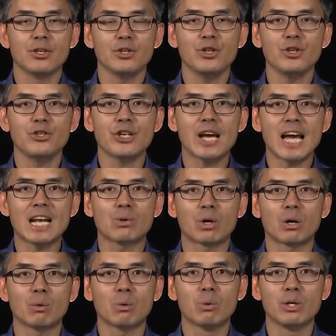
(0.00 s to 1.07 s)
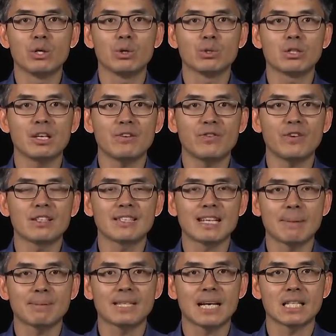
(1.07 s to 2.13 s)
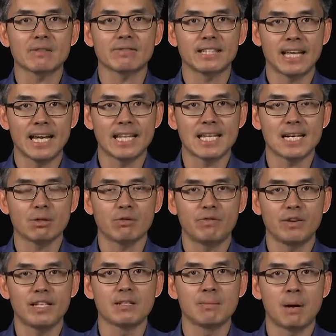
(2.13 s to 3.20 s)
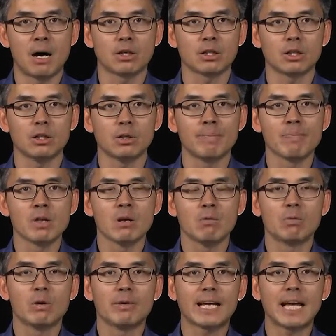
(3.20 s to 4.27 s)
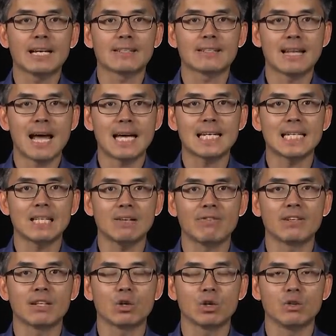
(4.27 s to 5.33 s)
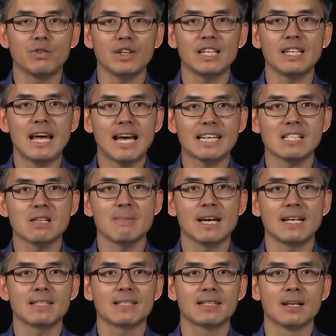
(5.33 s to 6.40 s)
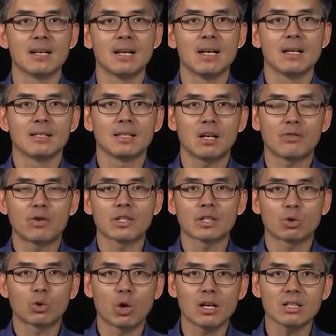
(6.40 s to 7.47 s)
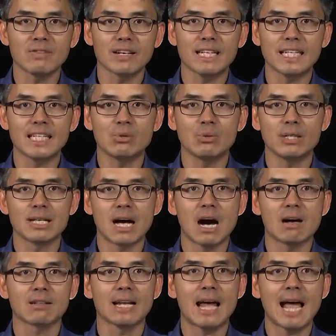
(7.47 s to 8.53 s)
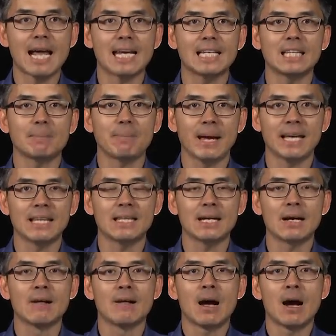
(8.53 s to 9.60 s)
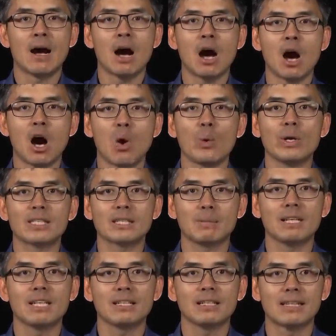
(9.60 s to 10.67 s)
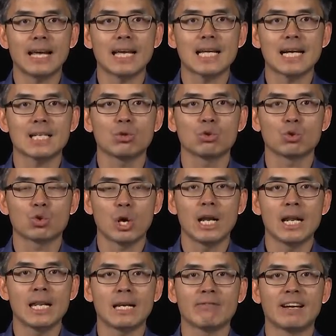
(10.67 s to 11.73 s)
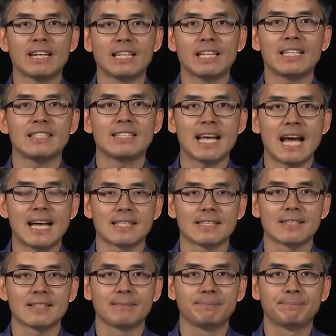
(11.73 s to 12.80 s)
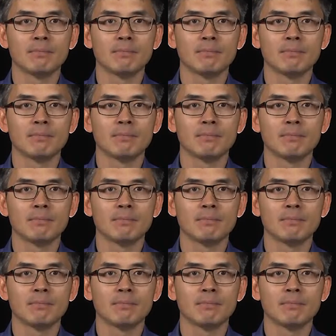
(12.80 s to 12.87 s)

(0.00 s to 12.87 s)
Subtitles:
In general, when we use different subsets of the data to feed the model, we will get slightly different coefficient estimates. Therefore, the cross-validation result likely depends on how we split the data into training and validation sets.